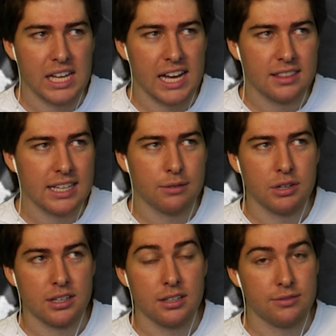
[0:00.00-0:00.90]
And I think it would
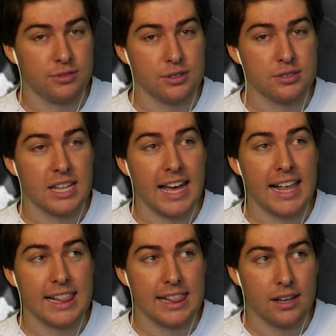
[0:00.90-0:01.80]
have confused
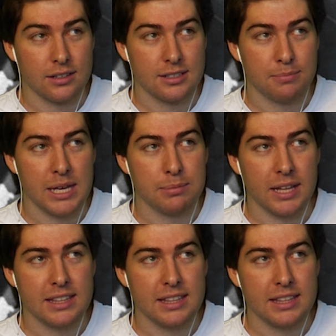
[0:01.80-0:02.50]
a lot of people.